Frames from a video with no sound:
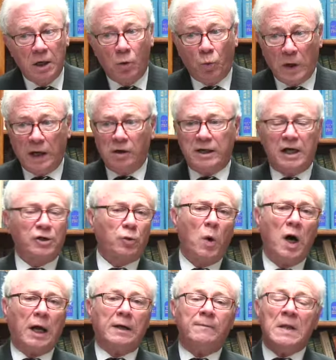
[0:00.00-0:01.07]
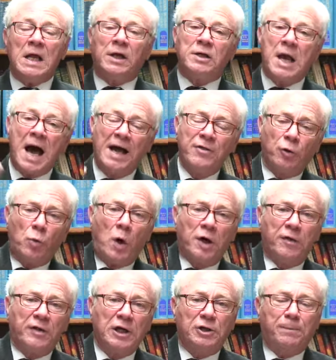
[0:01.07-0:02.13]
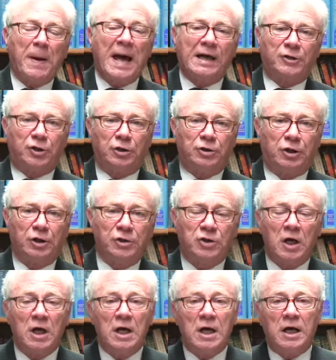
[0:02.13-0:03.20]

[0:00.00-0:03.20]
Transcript: Well, guess what? Neither one of these passages